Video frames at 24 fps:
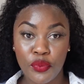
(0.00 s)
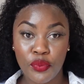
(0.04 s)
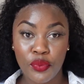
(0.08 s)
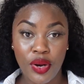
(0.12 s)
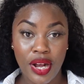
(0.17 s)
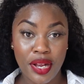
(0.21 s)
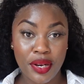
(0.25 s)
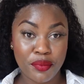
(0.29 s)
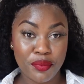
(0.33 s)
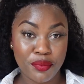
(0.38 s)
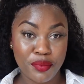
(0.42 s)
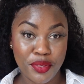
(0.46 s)

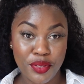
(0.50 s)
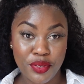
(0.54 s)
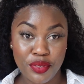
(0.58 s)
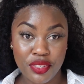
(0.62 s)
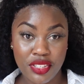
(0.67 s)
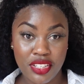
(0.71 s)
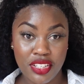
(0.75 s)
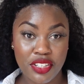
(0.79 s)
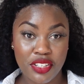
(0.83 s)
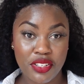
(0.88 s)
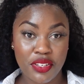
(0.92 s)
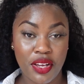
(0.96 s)
what
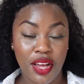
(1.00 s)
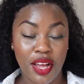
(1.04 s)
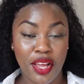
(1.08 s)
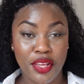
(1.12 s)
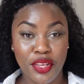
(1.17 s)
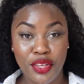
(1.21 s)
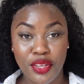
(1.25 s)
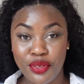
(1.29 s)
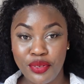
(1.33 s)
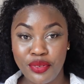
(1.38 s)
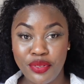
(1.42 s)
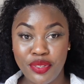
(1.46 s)
music do I
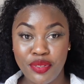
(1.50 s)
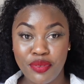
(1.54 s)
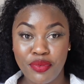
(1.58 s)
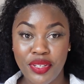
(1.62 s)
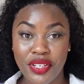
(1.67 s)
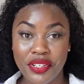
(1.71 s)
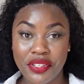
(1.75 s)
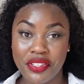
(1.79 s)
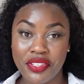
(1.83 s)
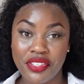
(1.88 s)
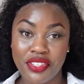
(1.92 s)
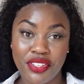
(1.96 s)
use,
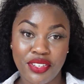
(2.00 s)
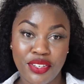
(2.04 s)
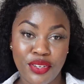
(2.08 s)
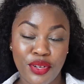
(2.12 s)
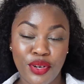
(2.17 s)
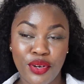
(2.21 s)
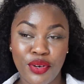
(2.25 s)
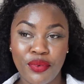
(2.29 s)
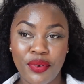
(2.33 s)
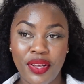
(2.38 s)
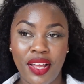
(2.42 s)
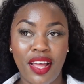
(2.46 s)
because you
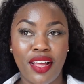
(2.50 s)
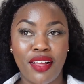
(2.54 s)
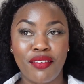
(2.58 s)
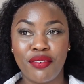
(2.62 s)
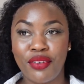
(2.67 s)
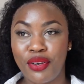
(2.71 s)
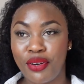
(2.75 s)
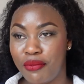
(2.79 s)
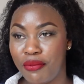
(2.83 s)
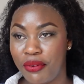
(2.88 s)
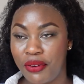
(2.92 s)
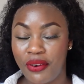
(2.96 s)
know we have
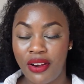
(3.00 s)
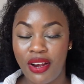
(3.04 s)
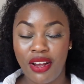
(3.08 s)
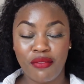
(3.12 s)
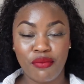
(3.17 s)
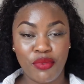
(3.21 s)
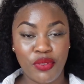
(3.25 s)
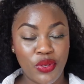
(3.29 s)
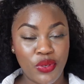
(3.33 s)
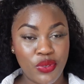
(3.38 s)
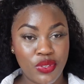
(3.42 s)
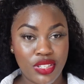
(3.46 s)
copyright
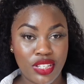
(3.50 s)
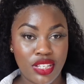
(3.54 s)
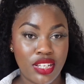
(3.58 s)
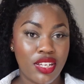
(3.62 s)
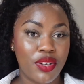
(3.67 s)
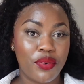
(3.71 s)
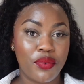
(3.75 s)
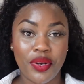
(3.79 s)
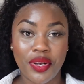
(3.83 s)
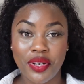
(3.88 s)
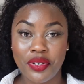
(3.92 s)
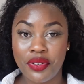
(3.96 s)

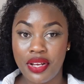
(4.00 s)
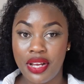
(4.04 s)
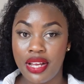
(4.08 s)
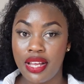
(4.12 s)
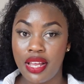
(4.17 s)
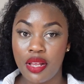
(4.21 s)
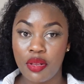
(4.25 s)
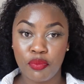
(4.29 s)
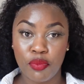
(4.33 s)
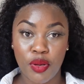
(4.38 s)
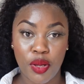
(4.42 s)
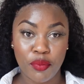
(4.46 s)
music, where do I
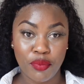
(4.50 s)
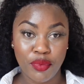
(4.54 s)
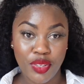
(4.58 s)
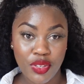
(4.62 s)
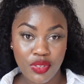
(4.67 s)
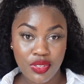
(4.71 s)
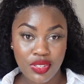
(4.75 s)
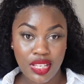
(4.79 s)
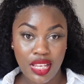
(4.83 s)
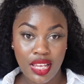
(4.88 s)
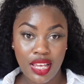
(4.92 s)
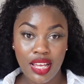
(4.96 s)
get my
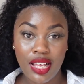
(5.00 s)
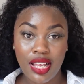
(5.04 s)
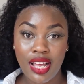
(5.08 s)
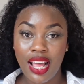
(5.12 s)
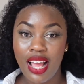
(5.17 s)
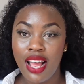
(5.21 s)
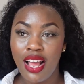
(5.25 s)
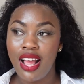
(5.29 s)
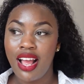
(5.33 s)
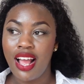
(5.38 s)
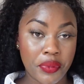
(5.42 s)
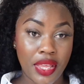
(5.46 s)
music,
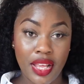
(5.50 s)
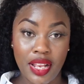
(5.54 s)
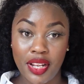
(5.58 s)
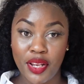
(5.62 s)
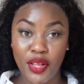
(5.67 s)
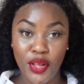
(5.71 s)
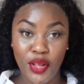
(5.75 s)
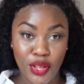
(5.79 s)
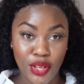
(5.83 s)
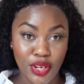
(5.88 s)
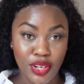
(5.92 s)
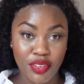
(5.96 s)
and
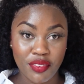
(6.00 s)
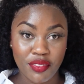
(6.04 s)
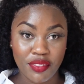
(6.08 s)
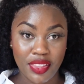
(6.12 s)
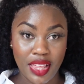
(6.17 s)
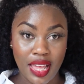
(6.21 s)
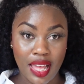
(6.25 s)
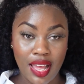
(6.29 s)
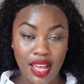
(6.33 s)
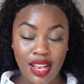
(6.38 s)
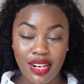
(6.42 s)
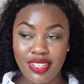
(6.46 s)
all of
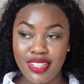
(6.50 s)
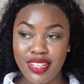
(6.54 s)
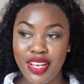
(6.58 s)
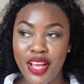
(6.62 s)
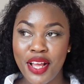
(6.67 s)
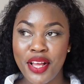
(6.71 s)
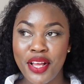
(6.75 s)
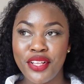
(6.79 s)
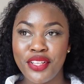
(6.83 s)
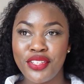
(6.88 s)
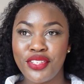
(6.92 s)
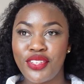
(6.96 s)
that.
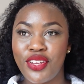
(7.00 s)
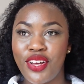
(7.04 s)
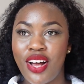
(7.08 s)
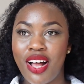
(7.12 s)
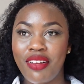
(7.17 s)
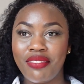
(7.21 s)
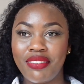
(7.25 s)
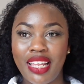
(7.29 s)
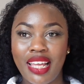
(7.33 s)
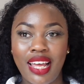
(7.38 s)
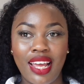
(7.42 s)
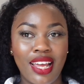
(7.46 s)
So
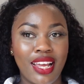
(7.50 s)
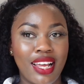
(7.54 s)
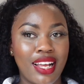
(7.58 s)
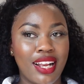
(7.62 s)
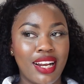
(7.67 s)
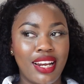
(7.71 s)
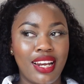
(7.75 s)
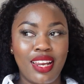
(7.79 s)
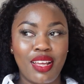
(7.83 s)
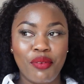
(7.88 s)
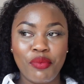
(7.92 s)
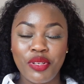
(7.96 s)
I'm
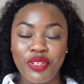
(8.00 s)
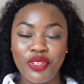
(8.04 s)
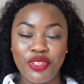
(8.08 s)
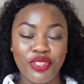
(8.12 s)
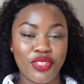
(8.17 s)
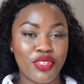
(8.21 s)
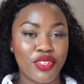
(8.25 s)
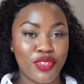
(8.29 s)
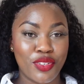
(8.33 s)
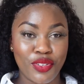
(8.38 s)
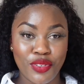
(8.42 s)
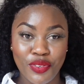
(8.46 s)
like, let me
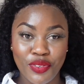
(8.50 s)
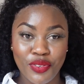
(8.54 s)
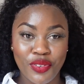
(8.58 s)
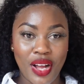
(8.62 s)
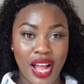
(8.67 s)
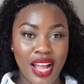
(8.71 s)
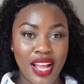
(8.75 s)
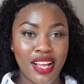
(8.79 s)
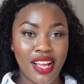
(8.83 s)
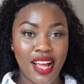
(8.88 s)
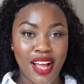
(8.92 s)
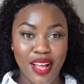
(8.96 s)
just do,
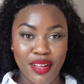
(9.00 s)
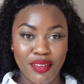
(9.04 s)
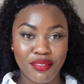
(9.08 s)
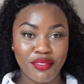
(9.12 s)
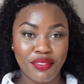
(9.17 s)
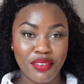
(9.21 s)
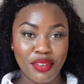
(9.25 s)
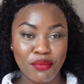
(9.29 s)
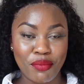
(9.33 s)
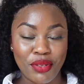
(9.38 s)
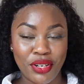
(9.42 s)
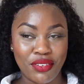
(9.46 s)
I have
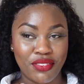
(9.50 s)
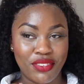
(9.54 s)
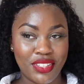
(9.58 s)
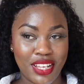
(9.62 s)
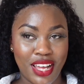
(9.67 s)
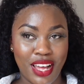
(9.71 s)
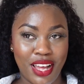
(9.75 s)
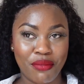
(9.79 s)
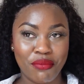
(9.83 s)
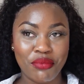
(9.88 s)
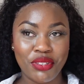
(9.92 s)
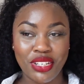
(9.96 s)
a bit of
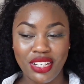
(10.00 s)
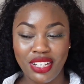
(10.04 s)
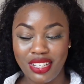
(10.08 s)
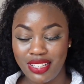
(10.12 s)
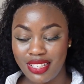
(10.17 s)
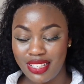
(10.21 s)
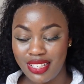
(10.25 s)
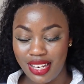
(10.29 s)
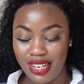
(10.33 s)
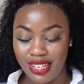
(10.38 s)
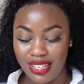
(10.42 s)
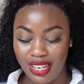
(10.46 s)
time.
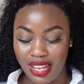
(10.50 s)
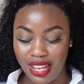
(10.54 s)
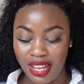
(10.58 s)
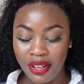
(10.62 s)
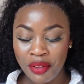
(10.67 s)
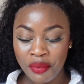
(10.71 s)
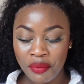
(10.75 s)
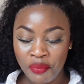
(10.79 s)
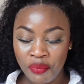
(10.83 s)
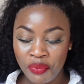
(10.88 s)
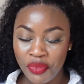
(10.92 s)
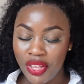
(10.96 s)
Today's
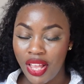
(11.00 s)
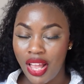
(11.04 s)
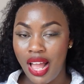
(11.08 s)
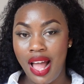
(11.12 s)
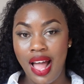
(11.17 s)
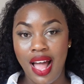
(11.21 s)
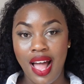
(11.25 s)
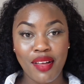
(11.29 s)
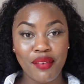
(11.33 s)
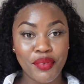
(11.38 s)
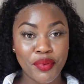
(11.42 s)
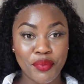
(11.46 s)
Sunday,
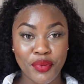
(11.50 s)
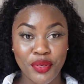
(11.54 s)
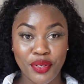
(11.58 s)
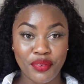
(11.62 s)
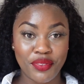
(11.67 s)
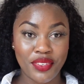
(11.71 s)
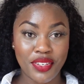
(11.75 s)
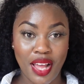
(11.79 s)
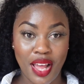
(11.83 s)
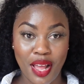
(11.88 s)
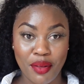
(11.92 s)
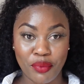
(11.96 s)
I have a bit
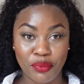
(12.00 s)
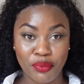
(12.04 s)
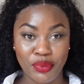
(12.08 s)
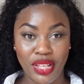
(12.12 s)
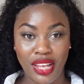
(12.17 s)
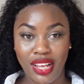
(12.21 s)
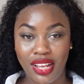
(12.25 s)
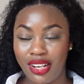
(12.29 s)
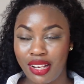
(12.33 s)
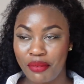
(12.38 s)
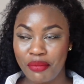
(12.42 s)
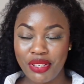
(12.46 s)
of time. I'm
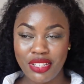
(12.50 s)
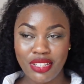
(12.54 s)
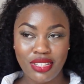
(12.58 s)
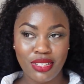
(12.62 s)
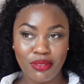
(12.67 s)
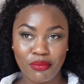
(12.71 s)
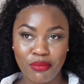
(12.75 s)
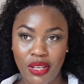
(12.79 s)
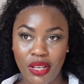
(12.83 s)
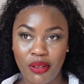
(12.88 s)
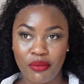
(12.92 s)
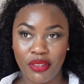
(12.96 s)
like, let me
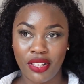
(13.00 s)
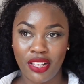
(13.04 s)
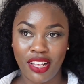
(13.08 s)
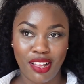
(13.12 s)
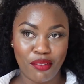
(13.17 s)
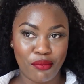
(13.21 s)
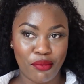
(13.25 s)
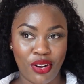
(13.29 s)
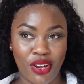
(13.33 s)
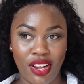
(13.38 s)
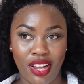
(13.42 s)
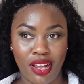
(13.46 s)
just pick up the
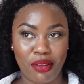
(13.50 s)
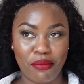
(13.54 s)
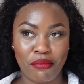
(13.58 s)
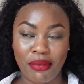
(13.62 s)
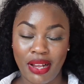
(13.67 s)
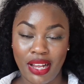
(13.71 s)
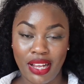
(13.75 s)
camera and